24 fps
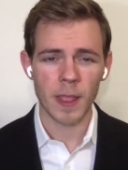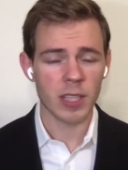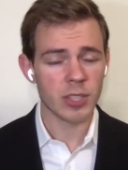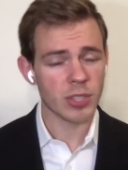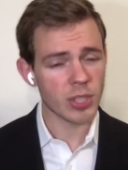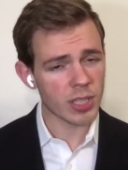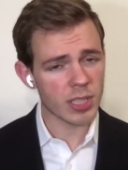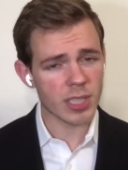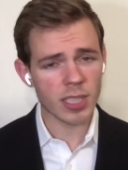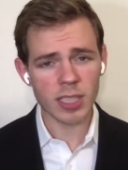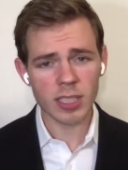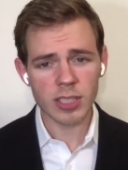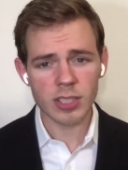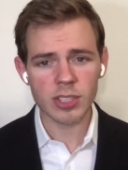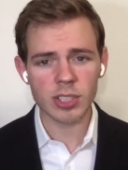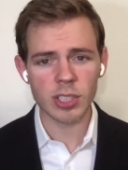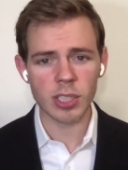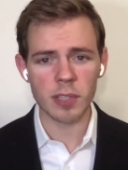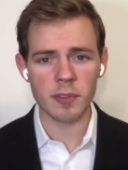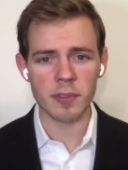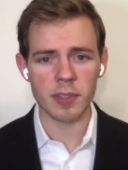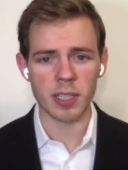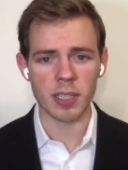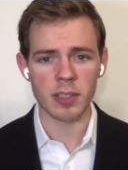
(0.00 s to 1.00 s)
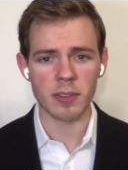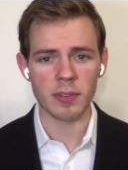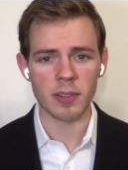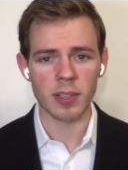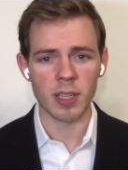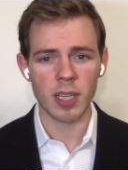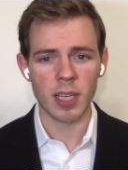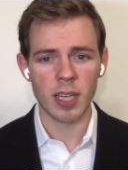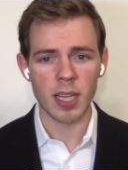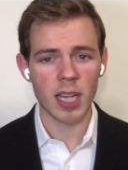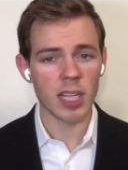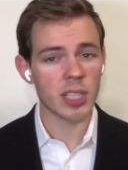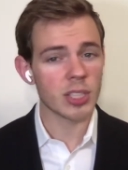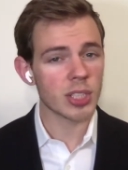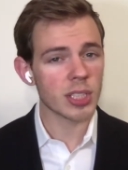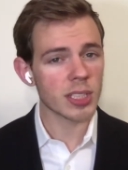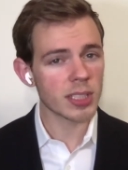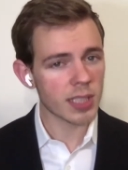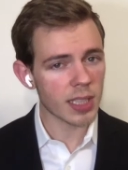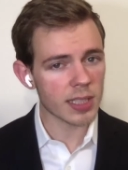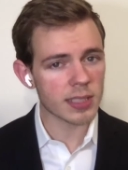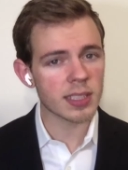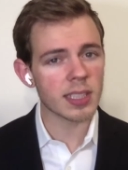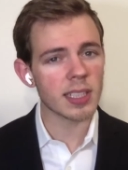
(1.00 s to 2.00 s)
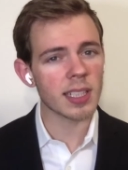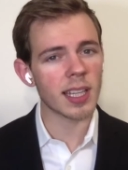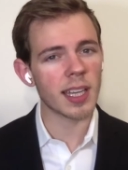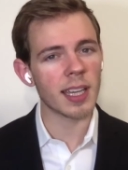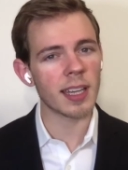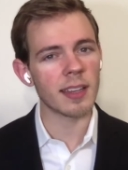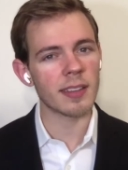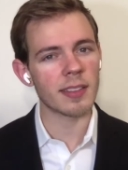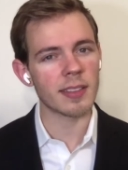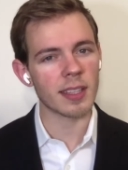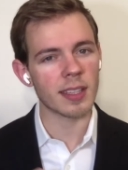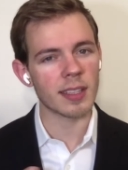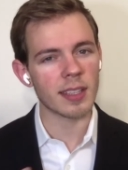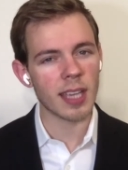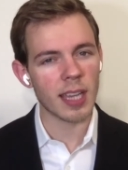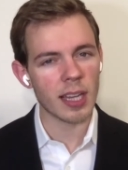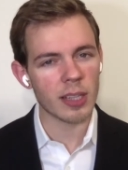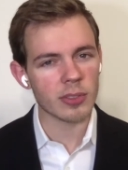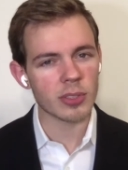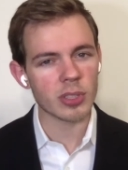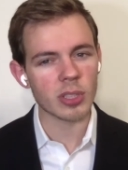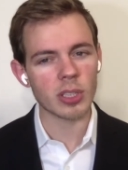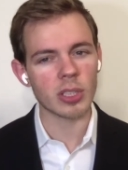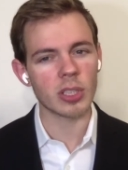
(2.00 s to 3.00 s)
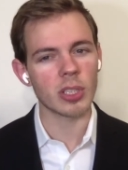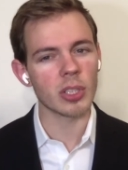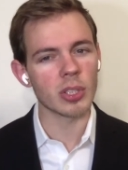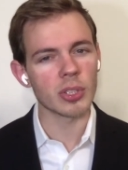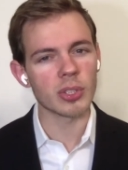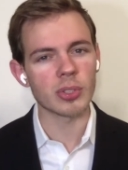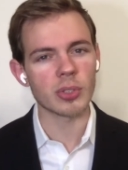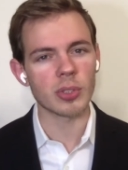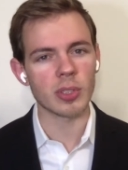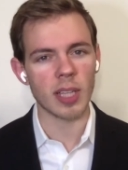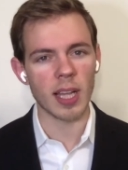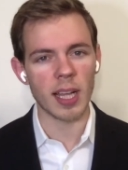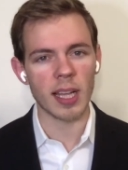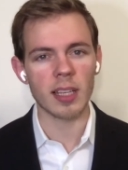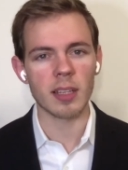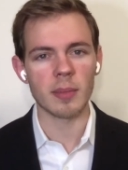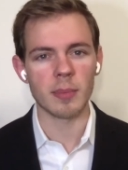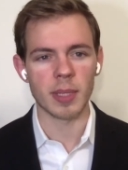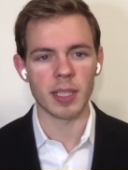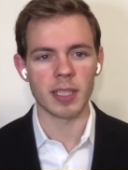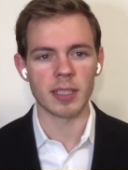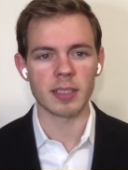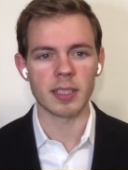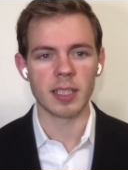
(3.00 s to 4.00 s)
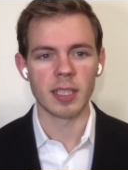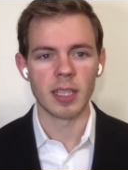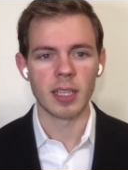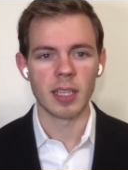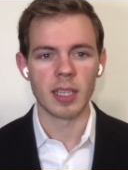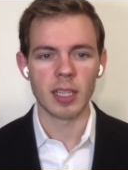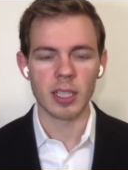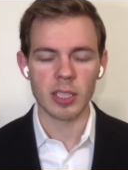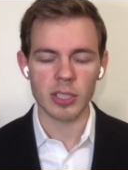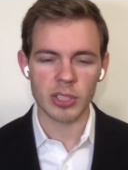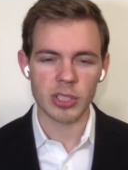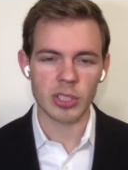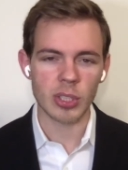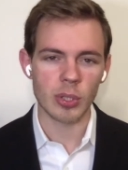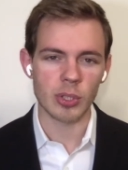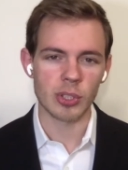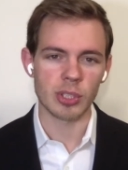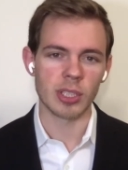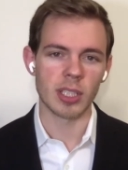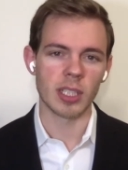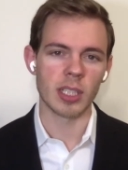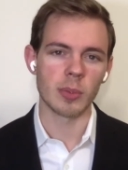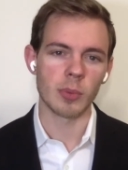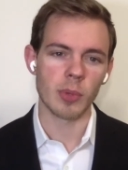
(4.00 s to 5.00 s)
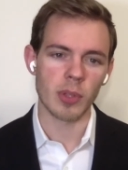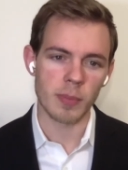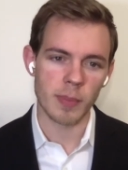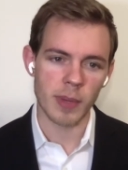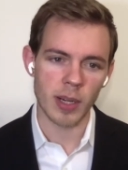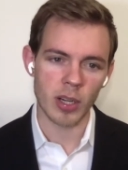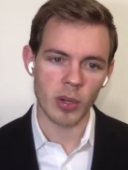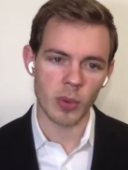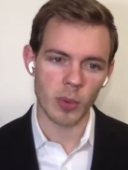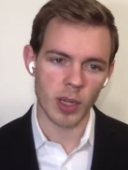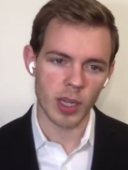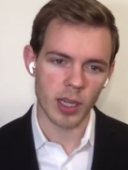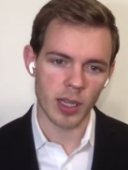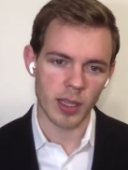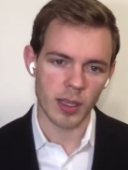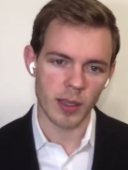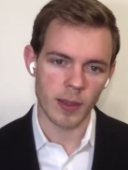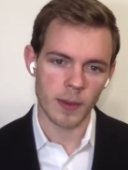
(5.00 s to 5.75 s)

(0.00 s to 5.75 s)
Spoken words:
She's a conservative, and she doesn't like the countercultural element associated with marijuana.